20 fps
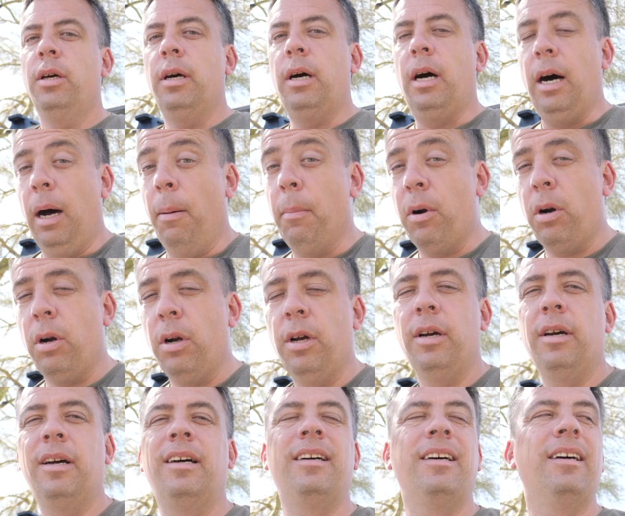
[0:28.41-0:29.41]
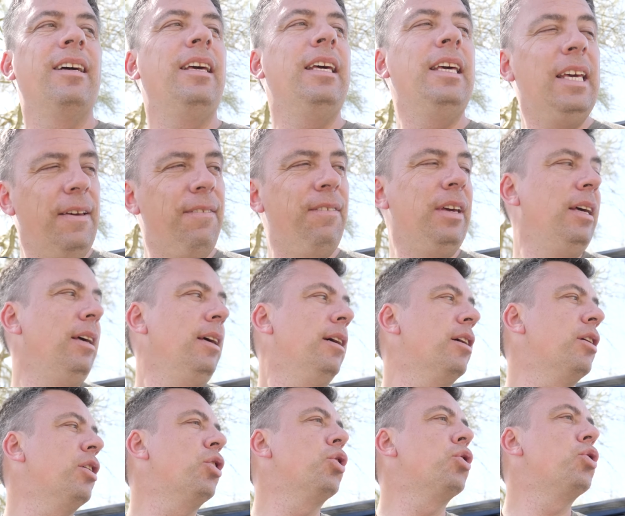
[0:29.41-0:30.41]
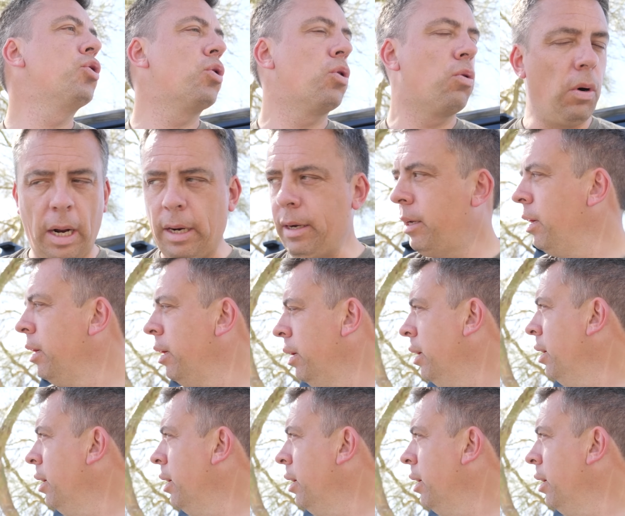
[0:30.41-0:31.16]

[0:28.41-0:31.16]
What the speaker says: Hummer EV truck.